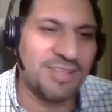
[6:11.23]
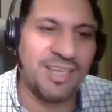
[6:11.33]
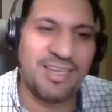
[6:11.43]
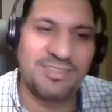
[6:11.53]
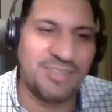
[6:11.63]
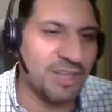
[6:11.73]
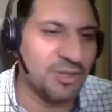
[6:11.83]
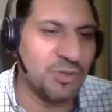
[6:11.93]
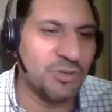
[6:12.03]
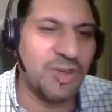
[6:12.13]
I can tell
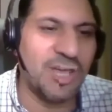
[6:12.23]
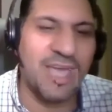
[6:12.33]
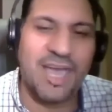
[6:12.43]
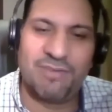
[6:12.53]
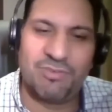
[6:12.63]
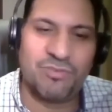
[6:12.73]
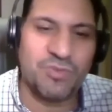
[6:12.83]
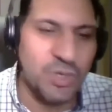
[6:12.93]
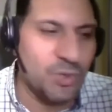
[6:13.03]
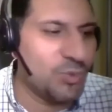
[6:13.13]
you, I have a
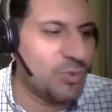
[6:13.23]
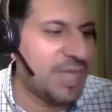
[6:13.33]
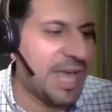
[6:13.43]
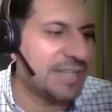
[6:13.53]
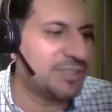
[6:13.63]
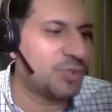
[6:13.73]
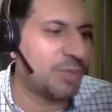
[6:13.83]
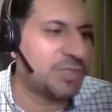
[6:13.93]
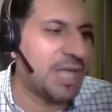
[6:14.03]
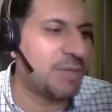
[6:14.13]
few that
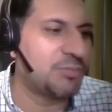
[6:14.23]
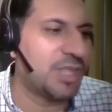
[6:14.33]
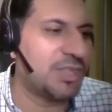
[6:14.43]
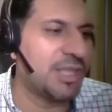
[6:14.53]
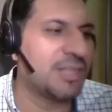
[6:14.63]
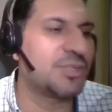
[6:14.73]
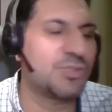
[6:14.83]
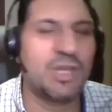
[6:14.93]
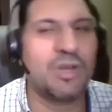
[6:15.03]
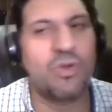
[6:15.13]
sometimes I think this
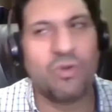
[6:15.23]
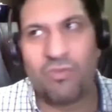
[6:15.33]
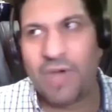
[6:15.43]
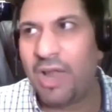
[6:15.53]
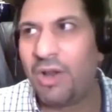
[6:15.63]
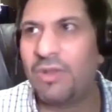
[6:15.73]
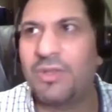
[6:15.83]
is going to go viral.